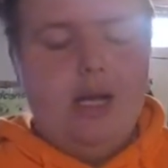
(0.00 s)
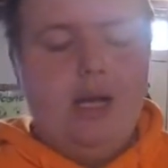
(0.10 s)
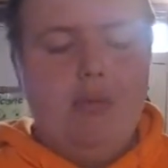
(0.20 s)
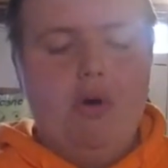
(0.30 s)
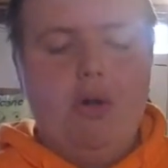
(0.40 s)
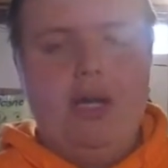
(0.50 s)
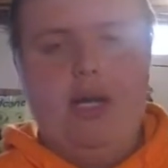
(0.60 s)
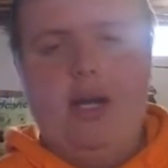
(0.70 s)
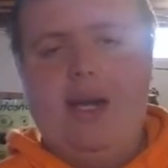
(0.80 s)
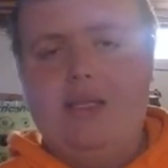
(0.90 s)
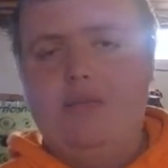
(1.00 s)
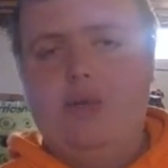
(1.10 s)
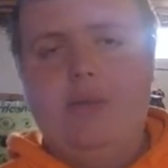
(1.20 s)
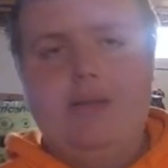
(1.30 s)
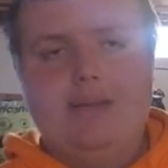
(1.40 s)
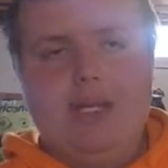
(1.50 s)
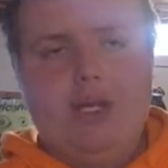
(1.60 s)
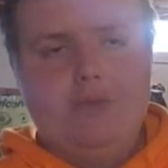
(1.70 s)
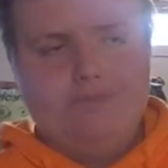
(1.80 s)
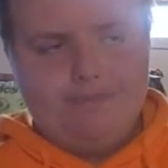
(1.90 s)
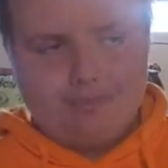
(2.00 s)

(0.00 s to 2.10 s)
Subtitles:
He bought light knocks, put them in his arrow,